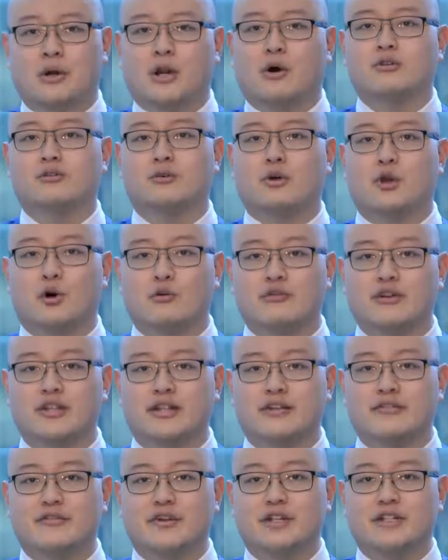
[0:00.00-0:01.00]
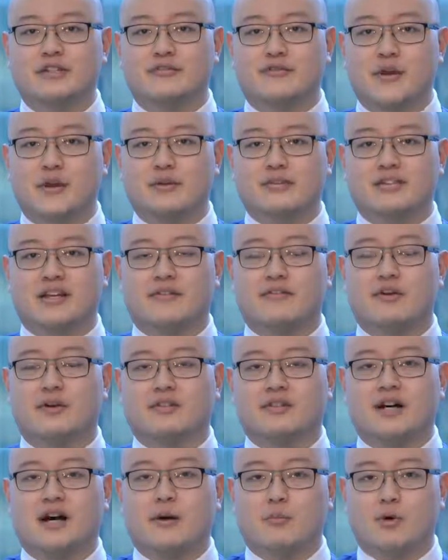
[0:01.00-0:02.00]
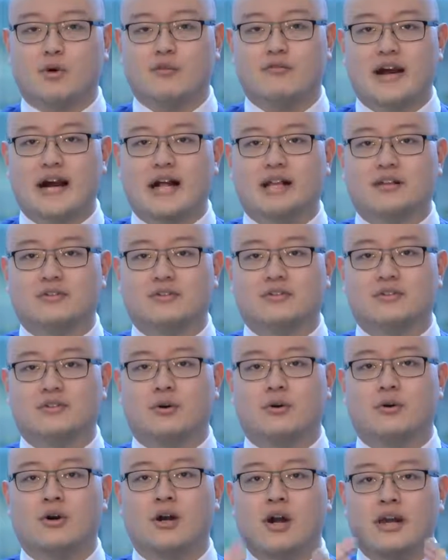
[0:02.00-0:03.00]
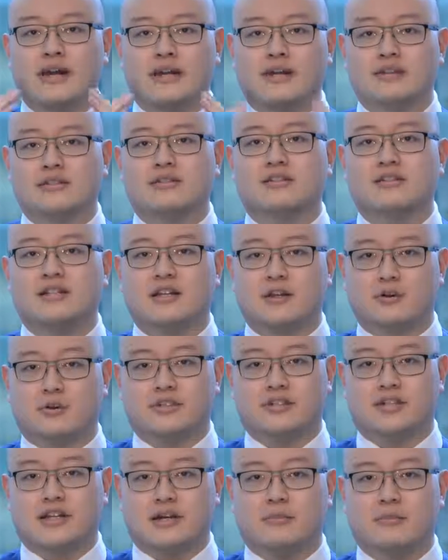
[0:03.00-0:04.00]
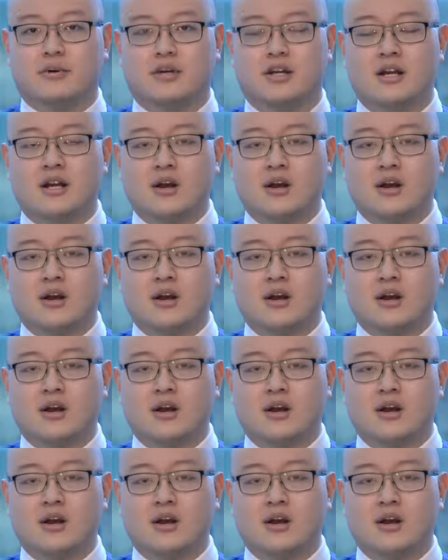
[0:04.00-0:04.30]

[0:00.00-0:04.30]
But I always want to over deliver in these videos and give you a ton more value. So here's a secret tip.